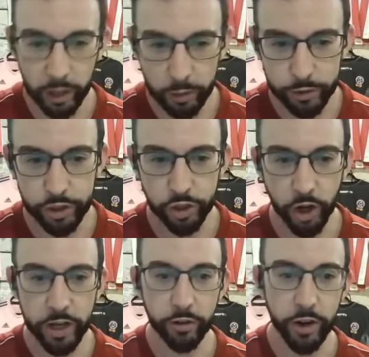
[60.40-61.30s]
a lone
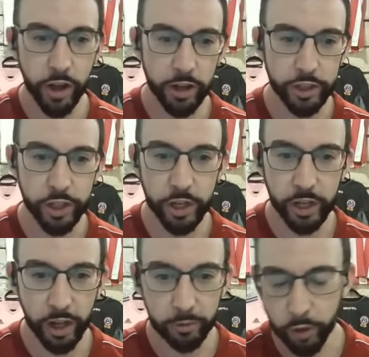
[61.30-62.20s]
striker in
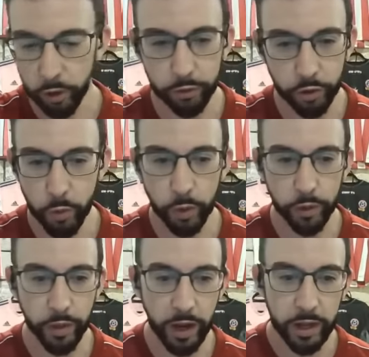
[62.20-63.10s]
Archer. I've gone through all
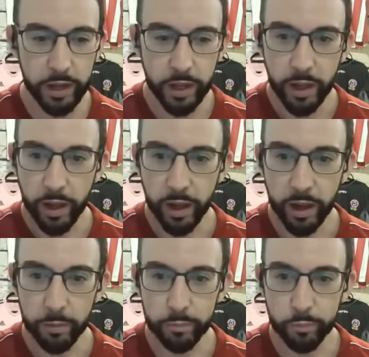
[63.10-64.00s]
of
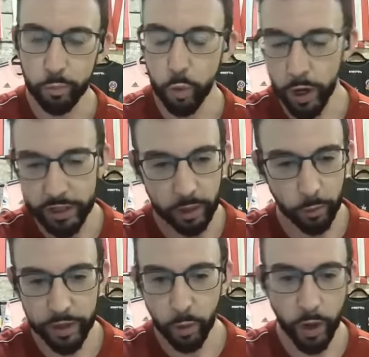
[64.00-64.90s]
that, worked out
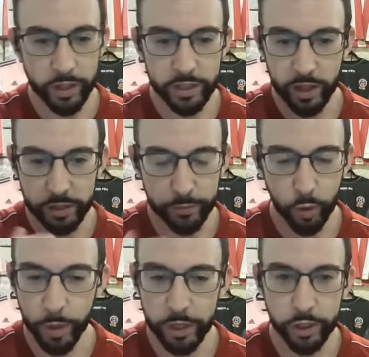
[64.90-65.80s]
what the away side's
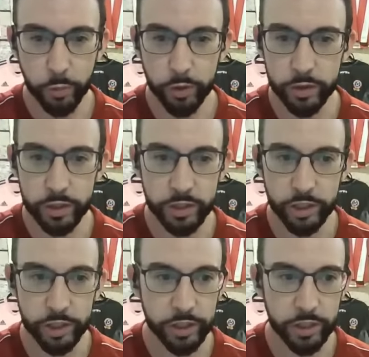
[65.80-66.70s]
formation was.
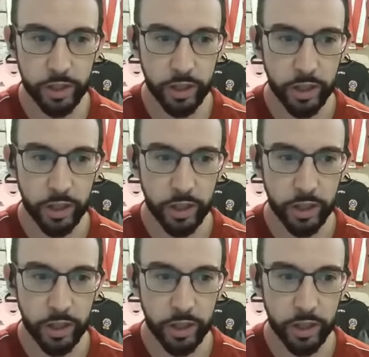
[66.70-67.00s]
Just